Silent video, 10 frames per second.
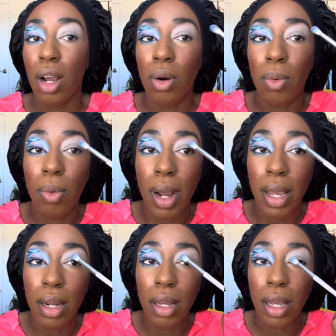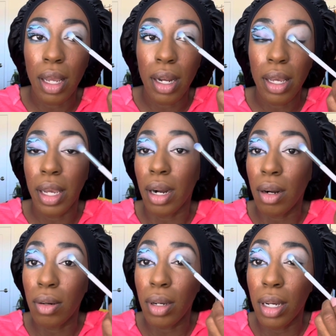right in here,
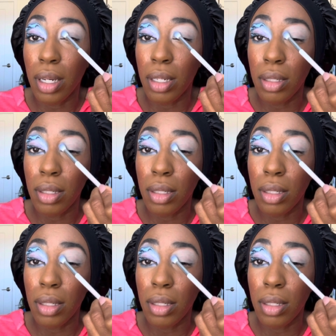okay?